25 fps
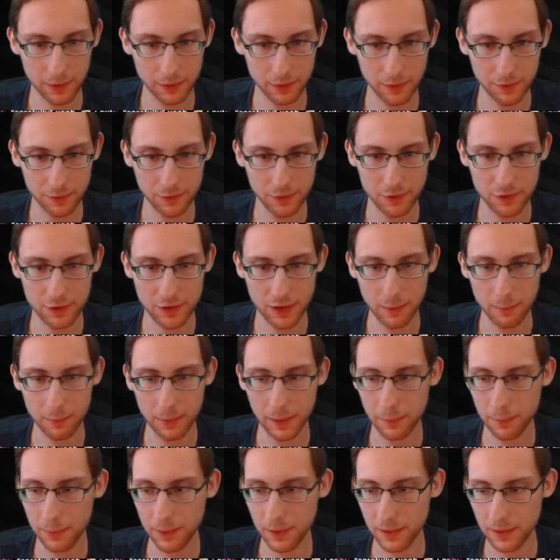Do I have to jump
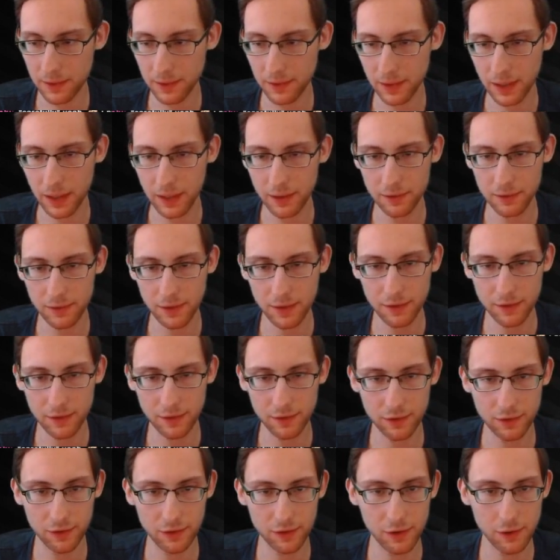up here? I don't- this is
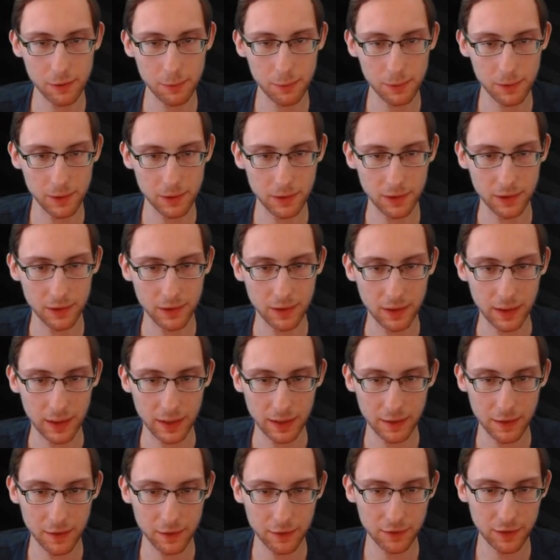stupid. I
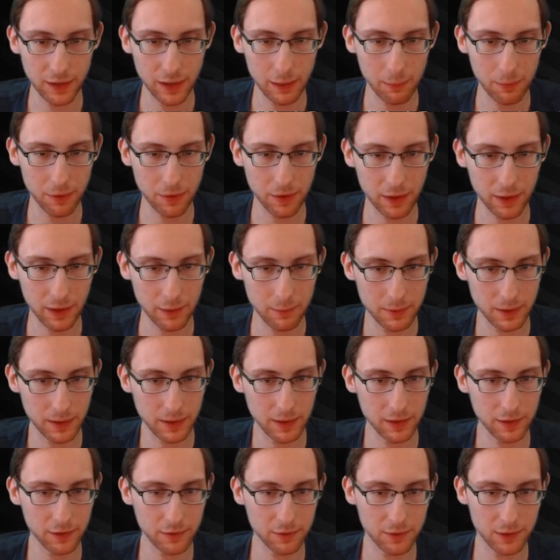had the same thing in my
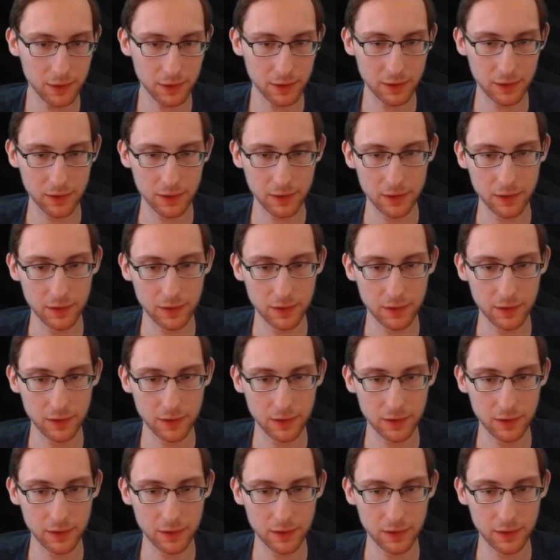last round.